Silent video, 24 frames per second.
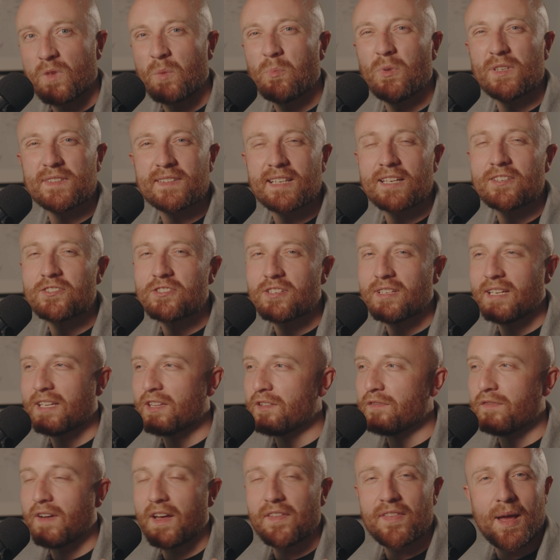but essentially
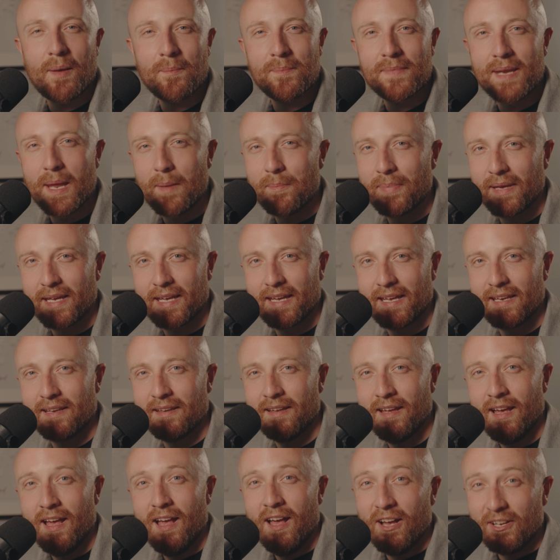the fact that I'm nitpicking
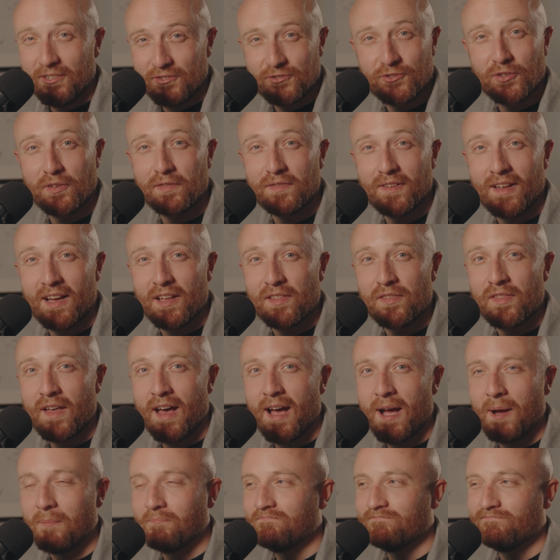at stuff like
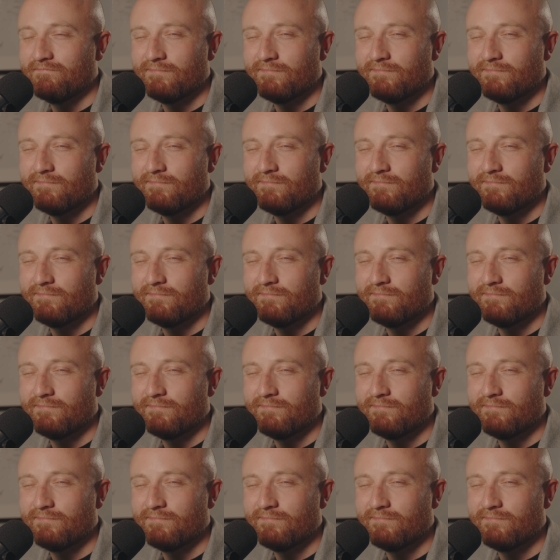that